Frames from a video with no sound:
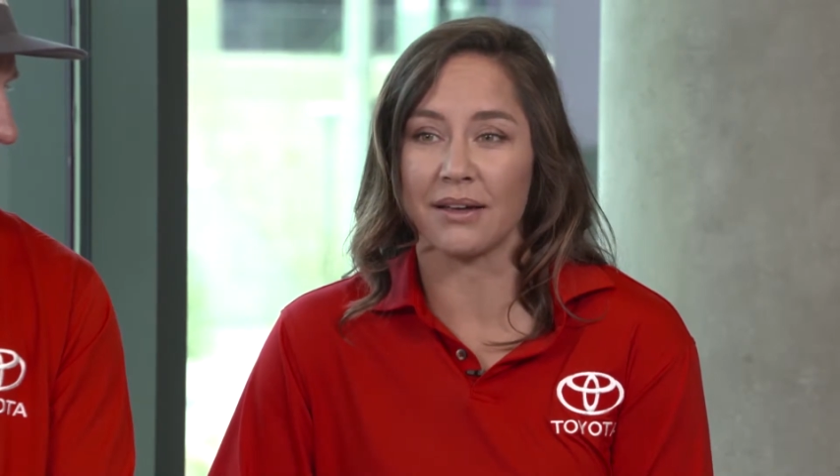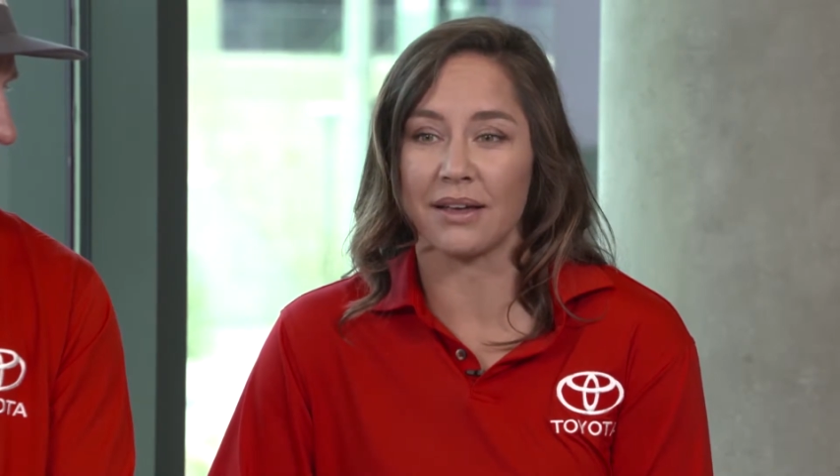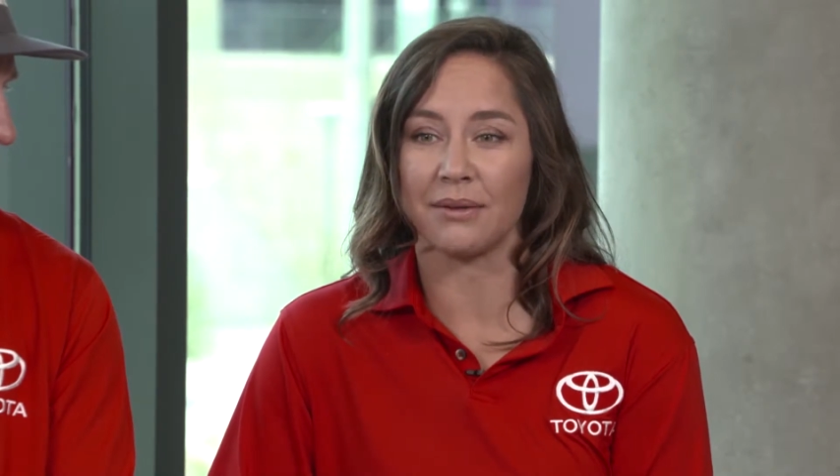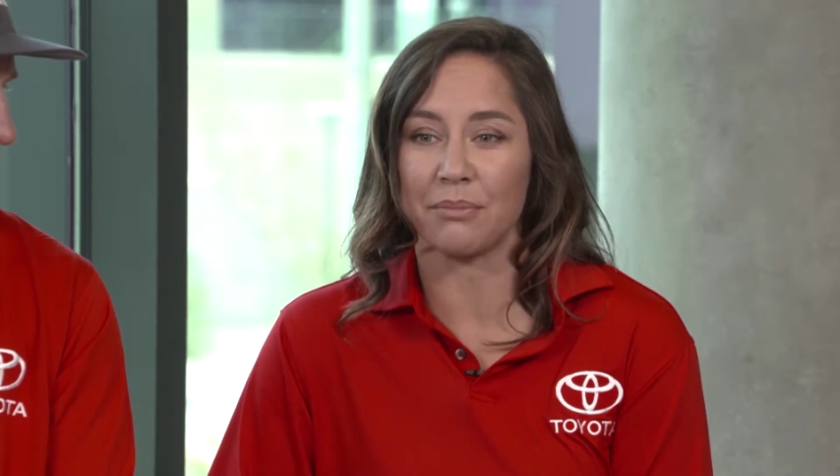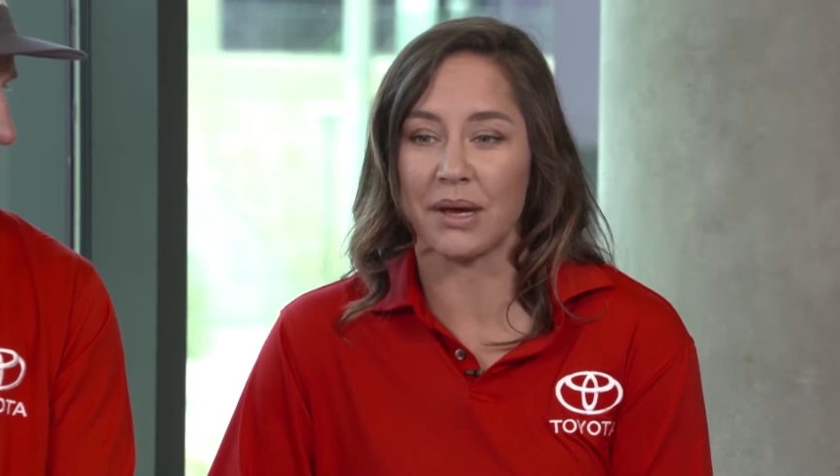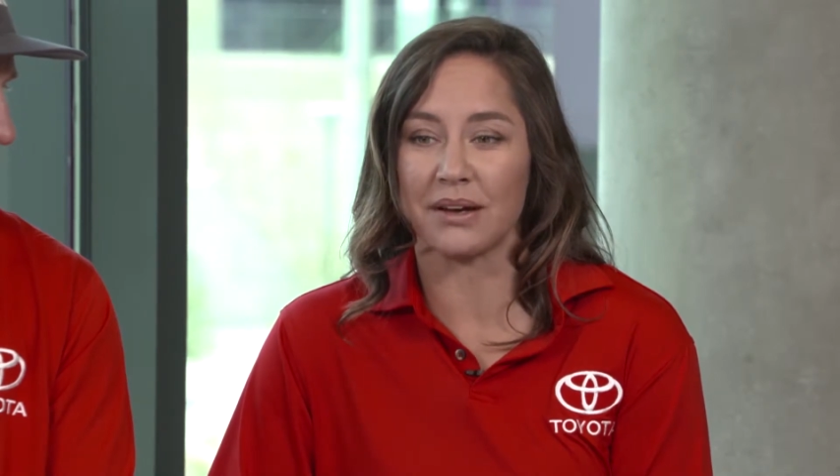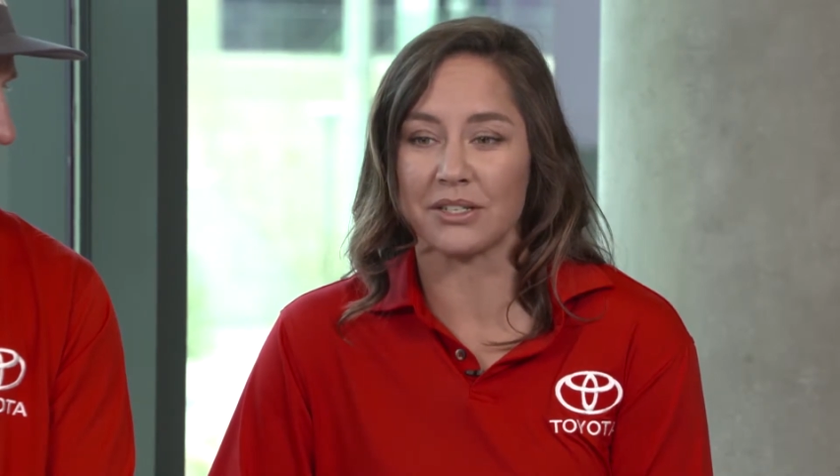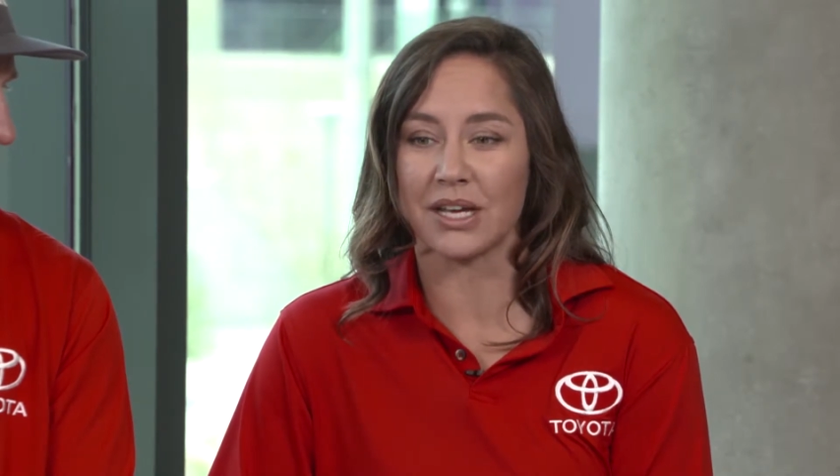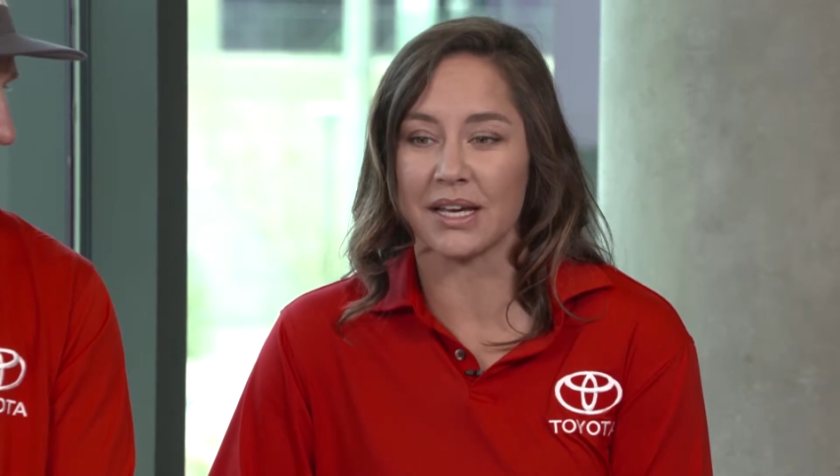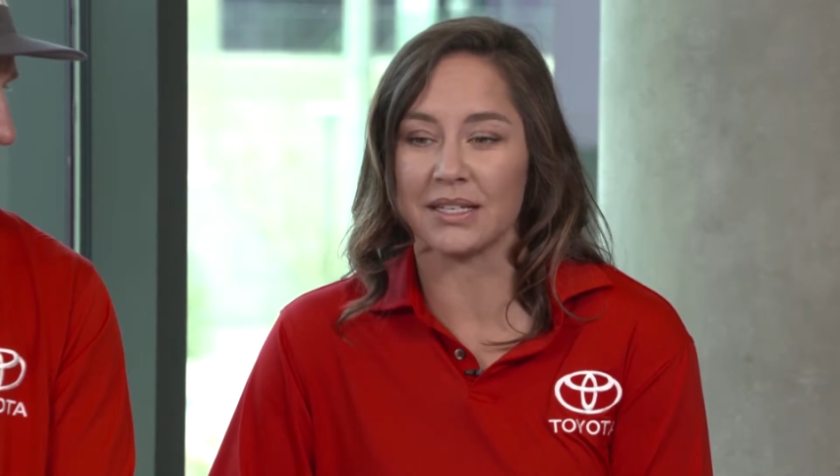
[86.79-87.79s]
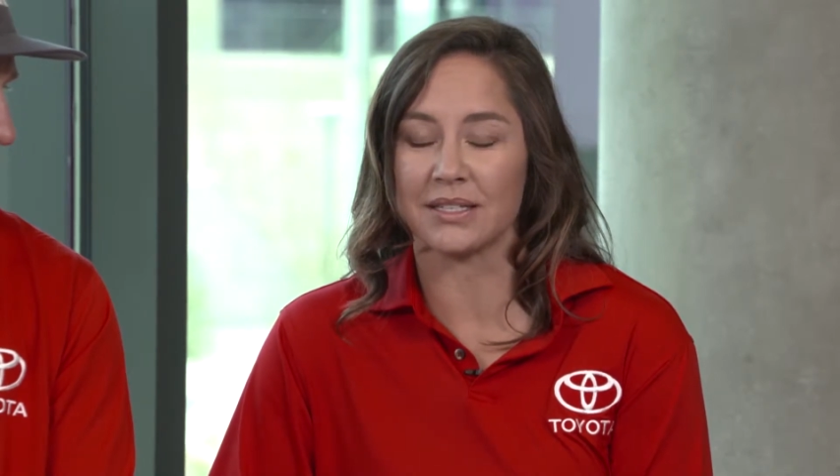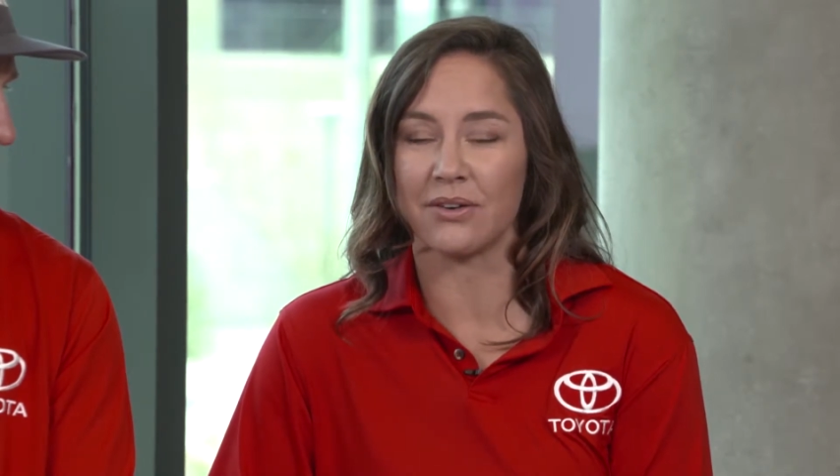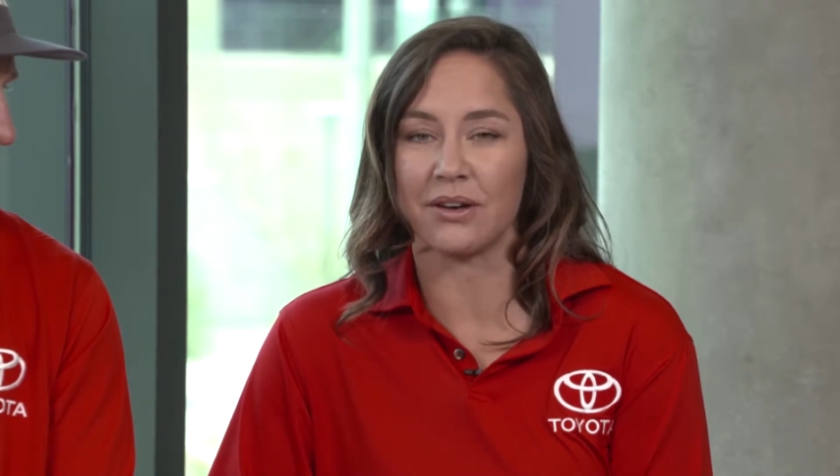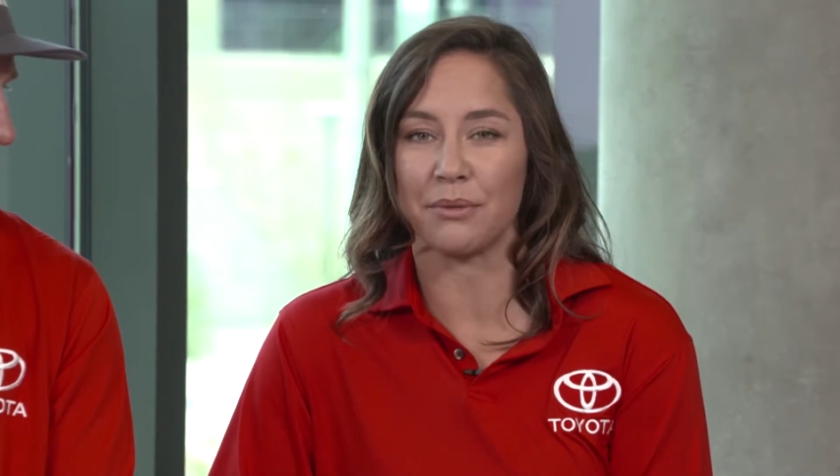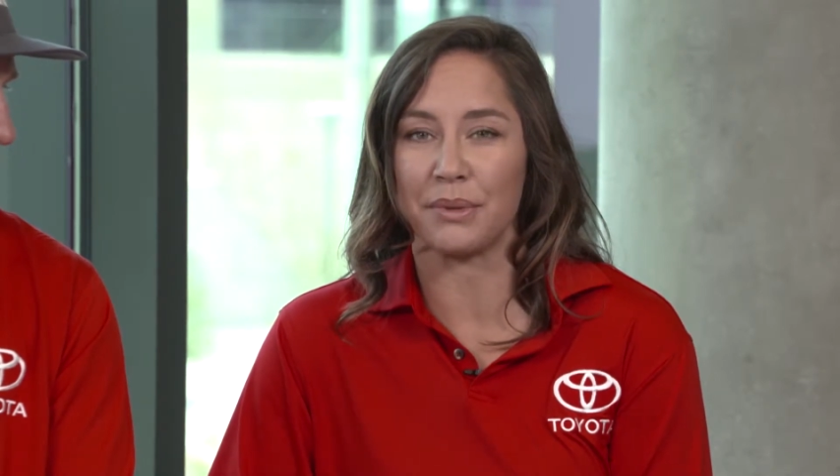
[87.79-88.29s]
in Pyeongchang is
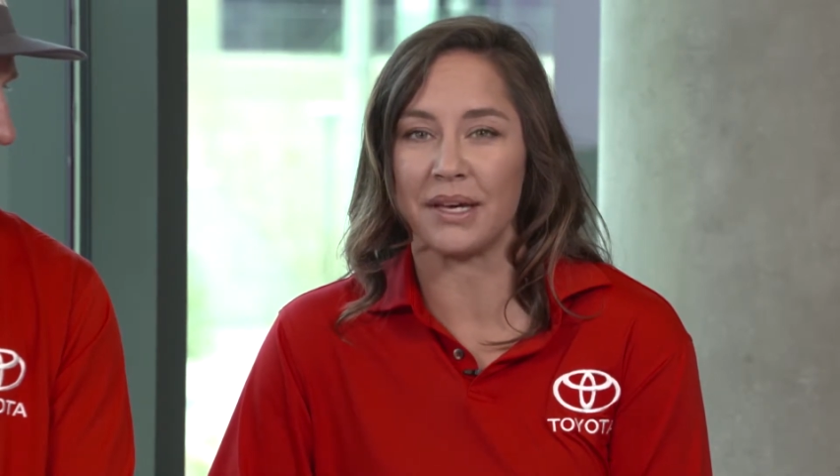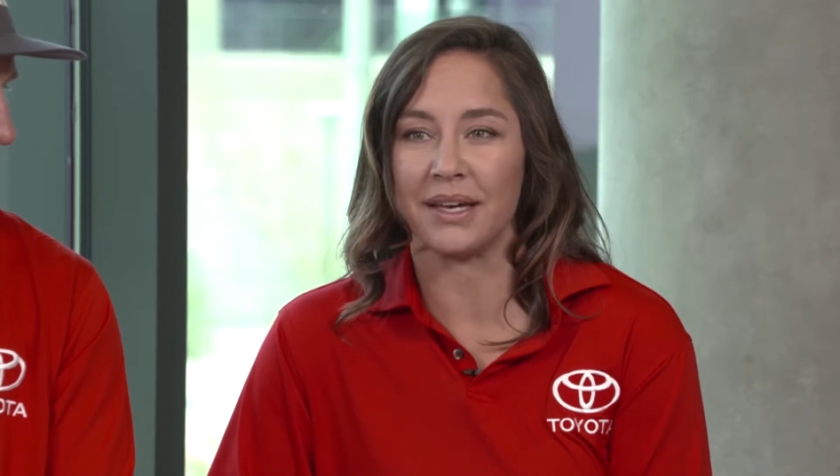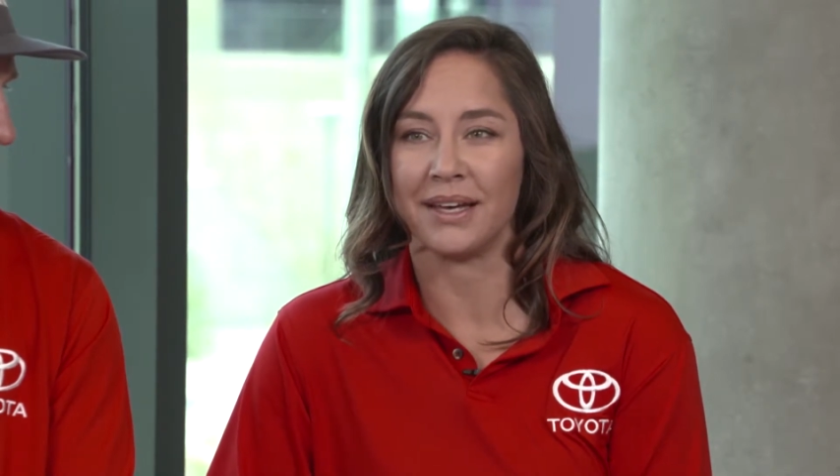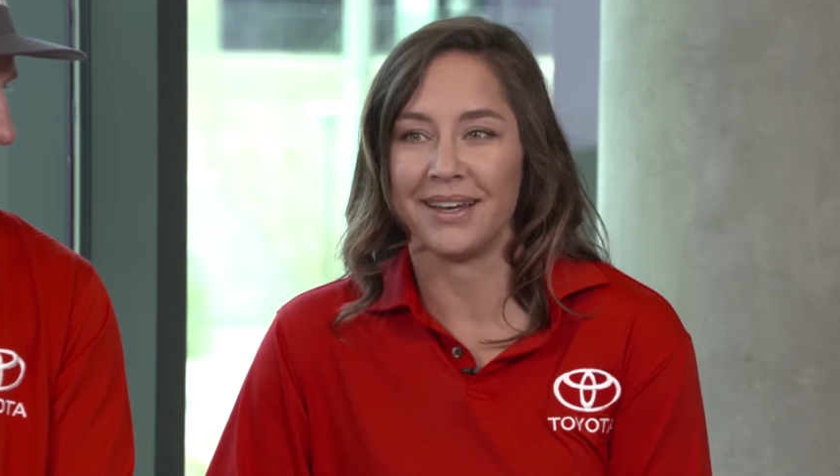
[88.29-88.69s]
going to be,